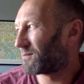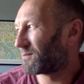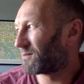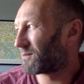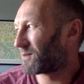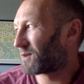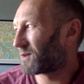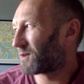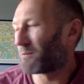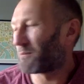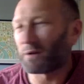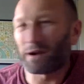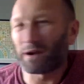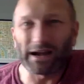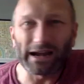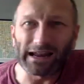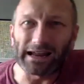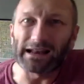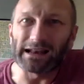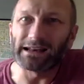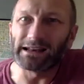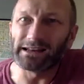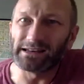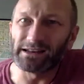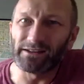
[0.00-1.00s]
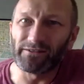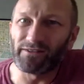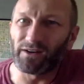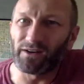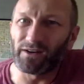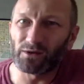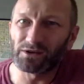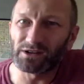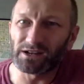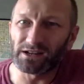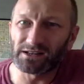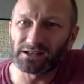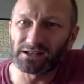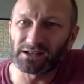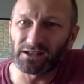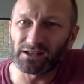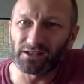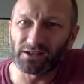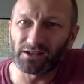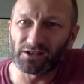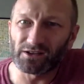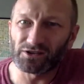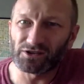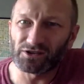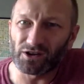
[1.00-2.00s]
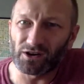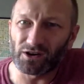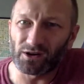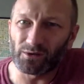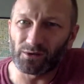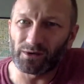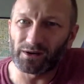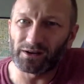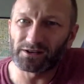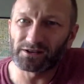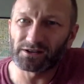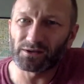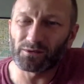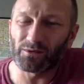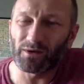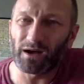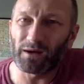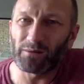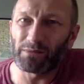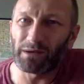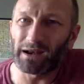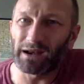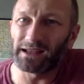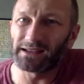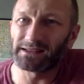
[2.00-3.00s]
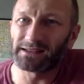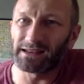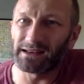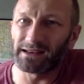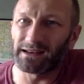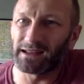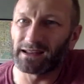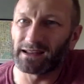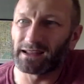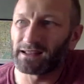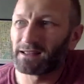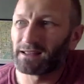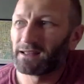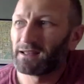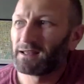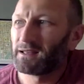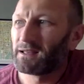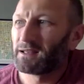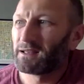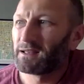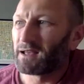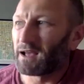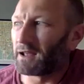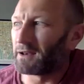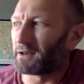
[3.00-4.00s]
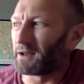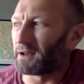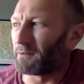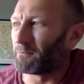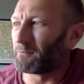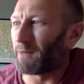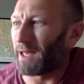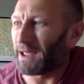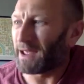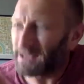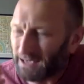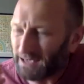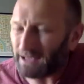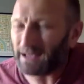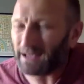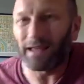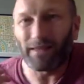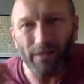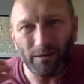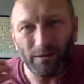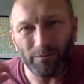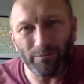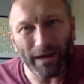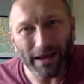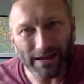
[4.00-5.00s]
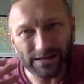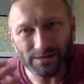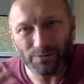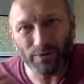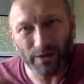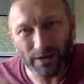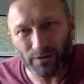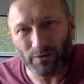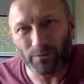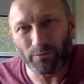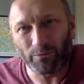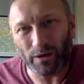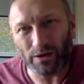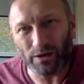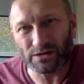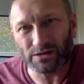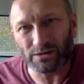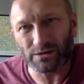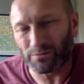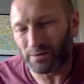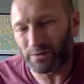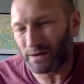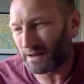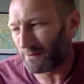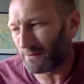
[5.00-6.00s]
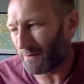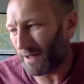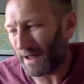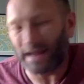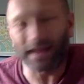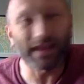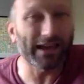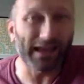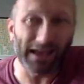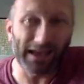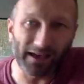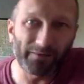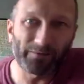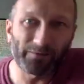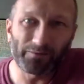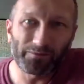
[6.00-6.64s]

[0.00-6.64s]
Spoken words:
completely devoted to the show and to our place in it, and making it the best we could possibly make it.